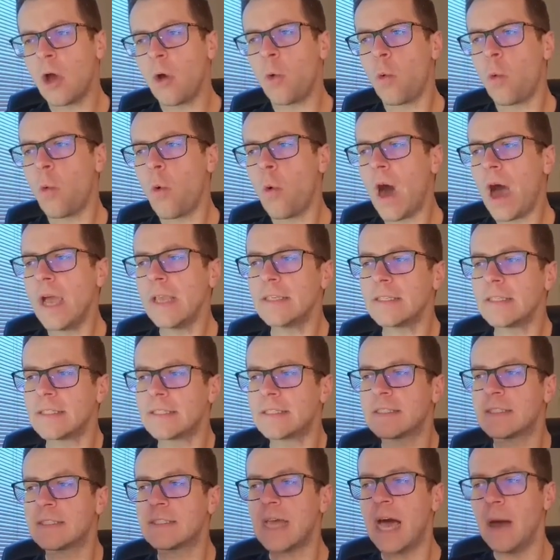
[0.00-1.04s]
why
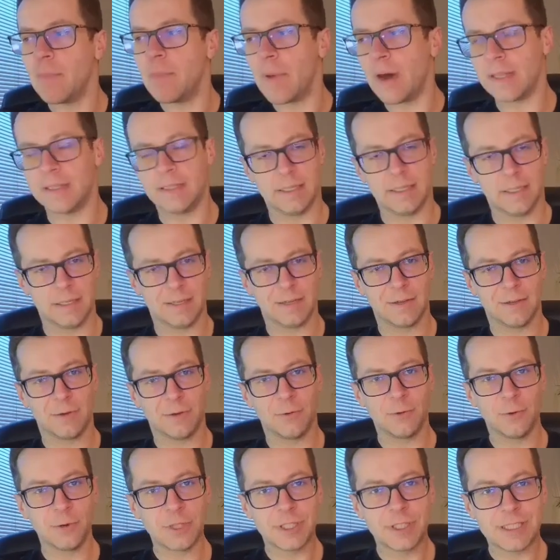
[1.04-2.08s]
somebody
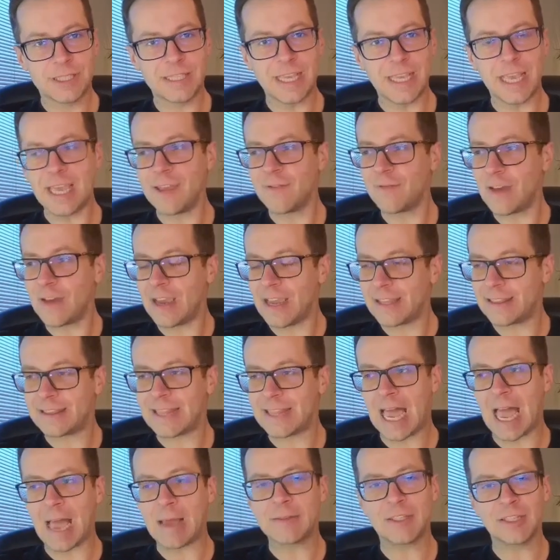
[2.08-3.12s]
would save a
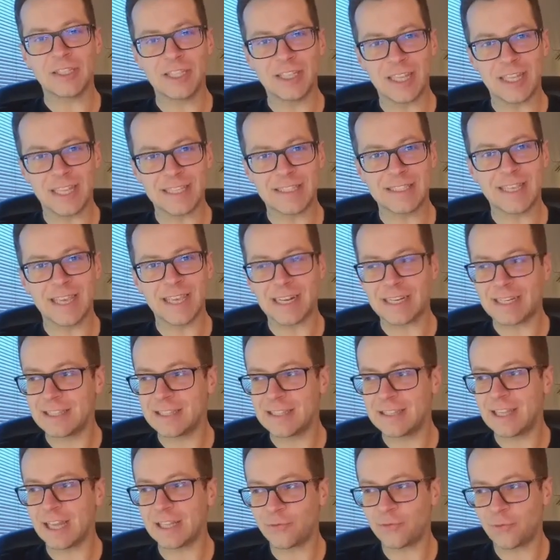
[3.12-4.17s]
thousand in exactly
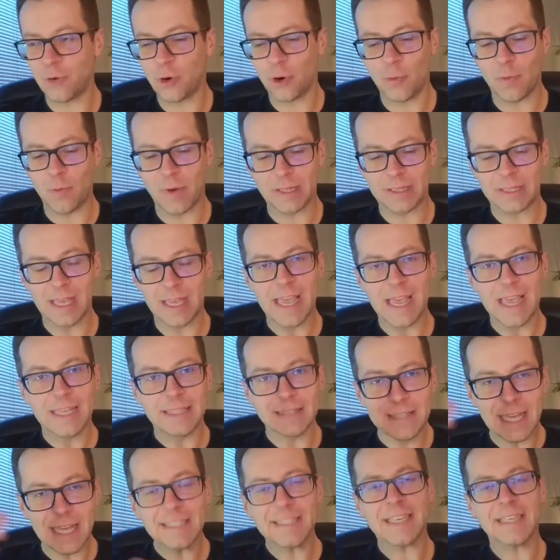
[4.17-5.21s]
that format.
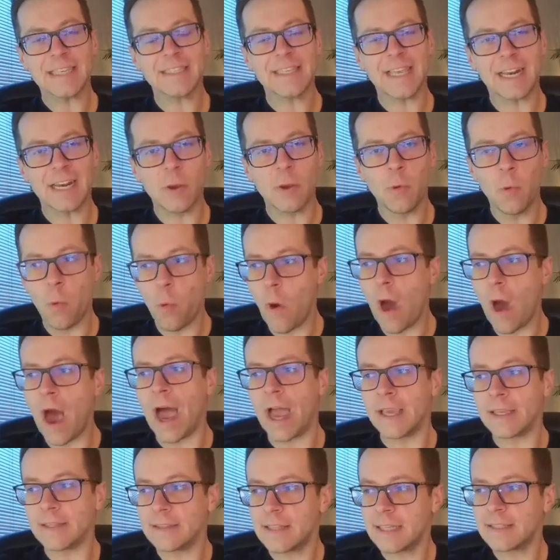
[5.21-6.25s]
That's exactly
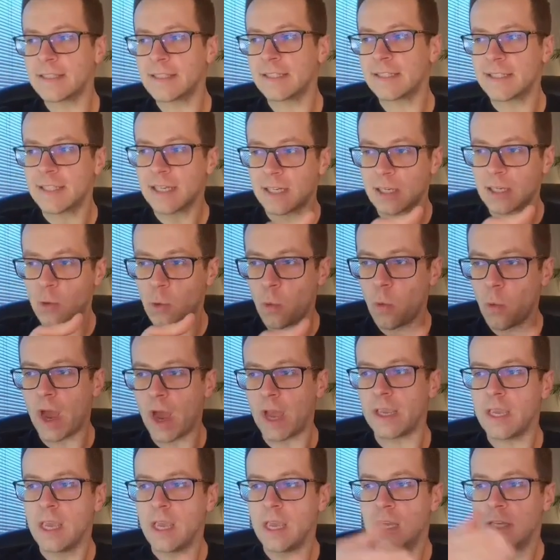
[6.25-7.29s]
why. That's exactly
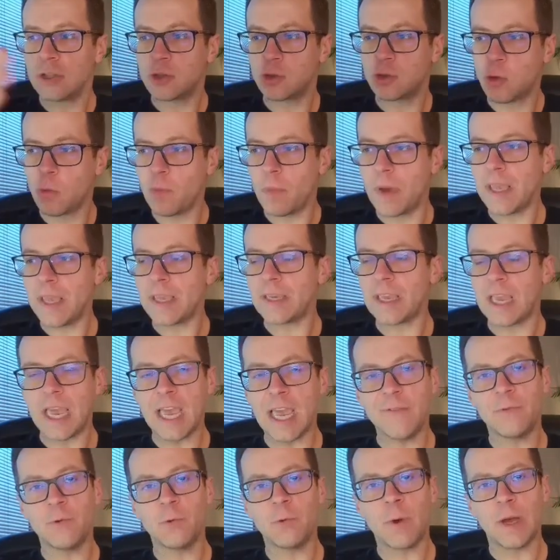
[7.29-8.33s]
why to make
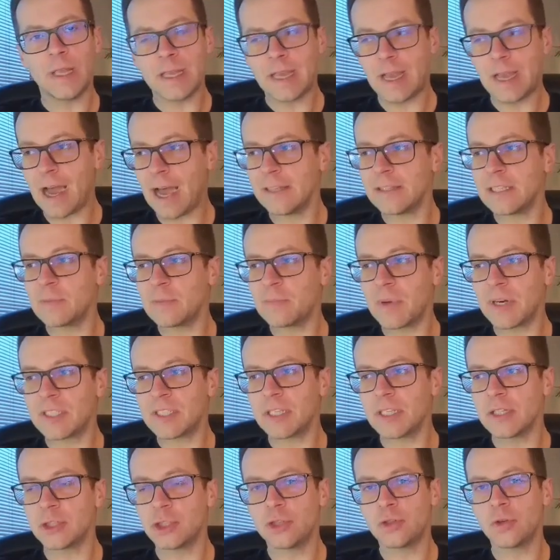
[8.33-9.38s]
everyone
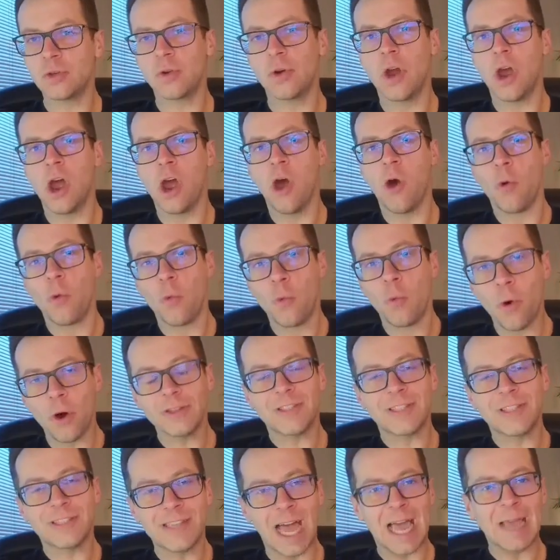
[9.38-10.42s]
100% sure
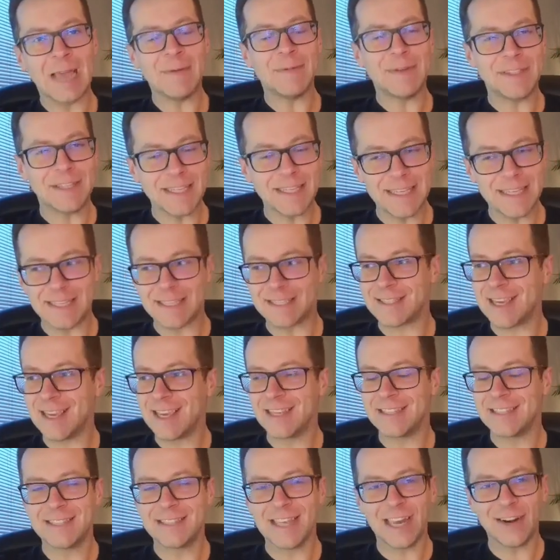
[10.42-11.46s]
what time it is.
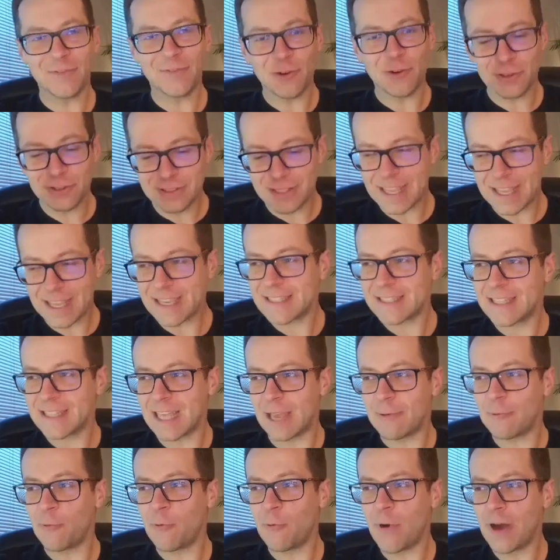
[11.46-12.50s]
Therefore, next
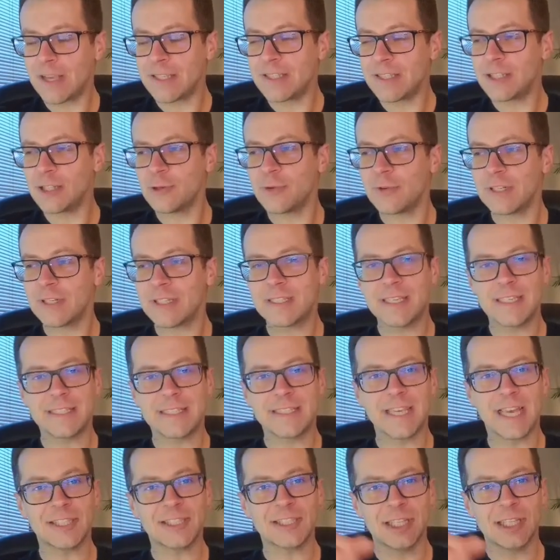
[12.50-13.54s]
time, once you will see
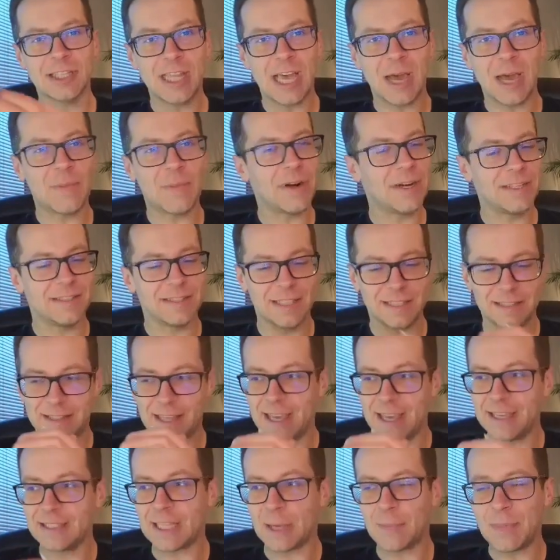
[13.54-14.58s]
such a number in the
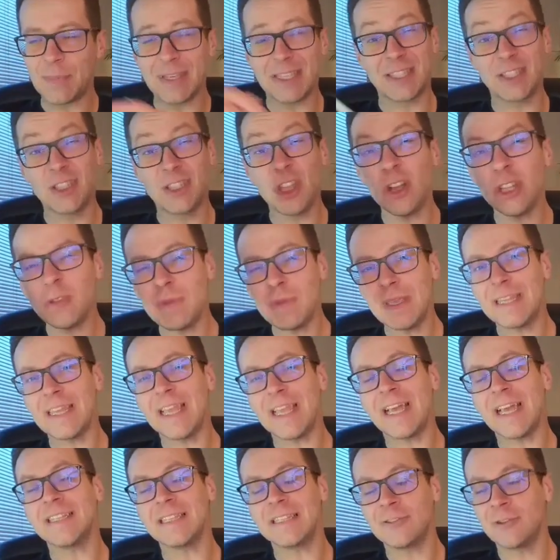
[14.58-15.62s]
database, don't be,
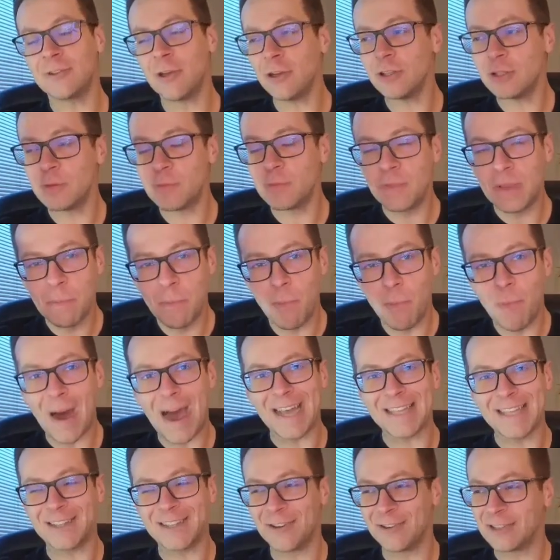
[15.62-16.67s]
not, don't be
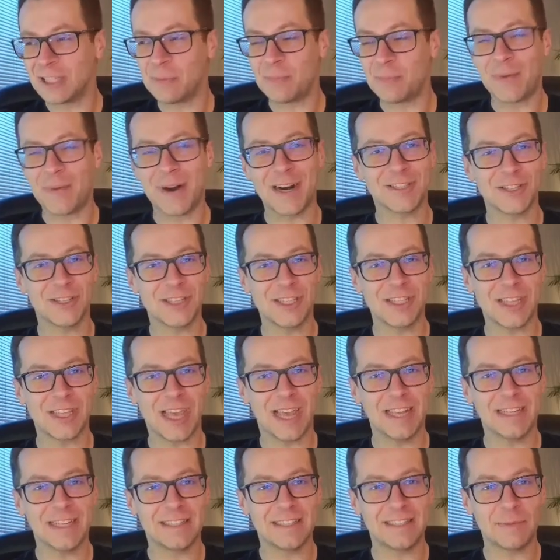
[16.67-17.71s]
mad on the person
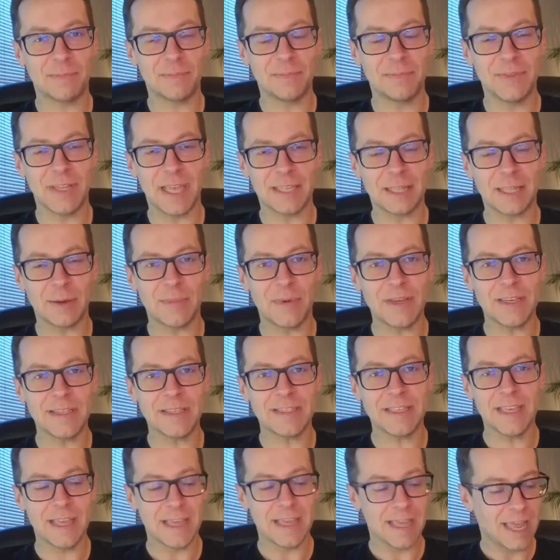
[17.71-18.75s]
designing the
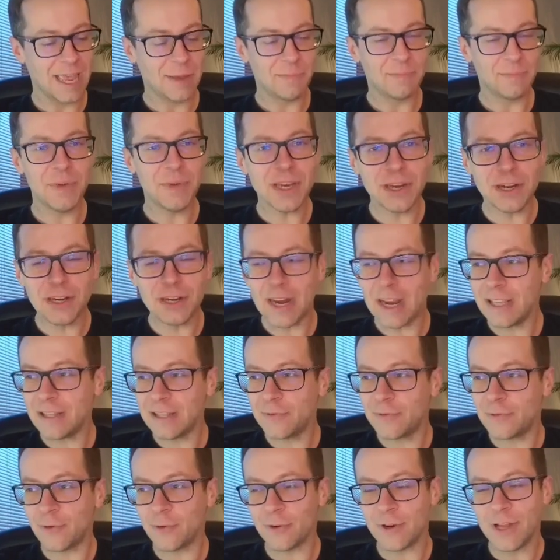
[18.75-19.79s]
database. Be
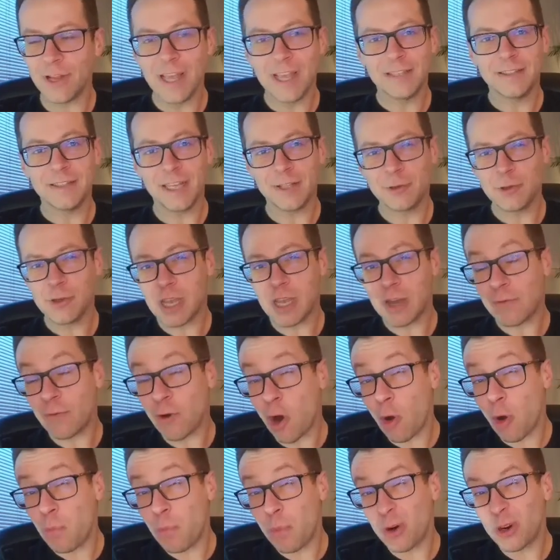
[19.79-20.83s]
grateful that you have
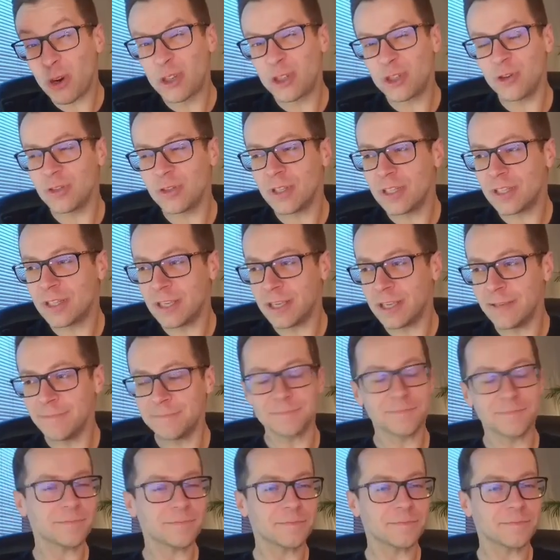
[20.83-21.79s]
opportunity